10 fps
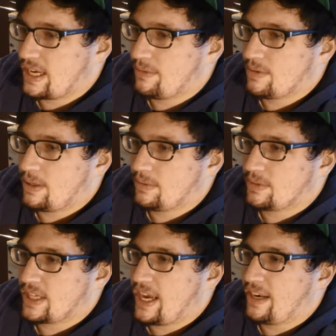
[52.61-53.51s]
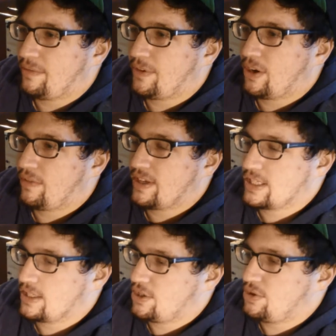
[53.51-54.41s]
I was kind of
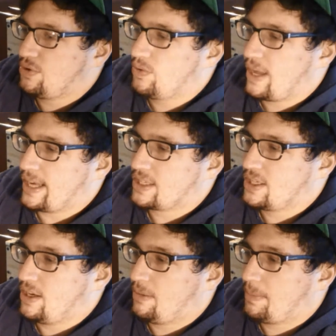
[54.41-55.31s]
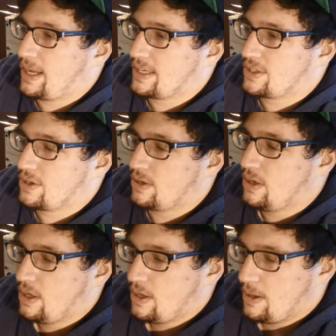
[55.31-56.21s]
nervous to actually unbox her,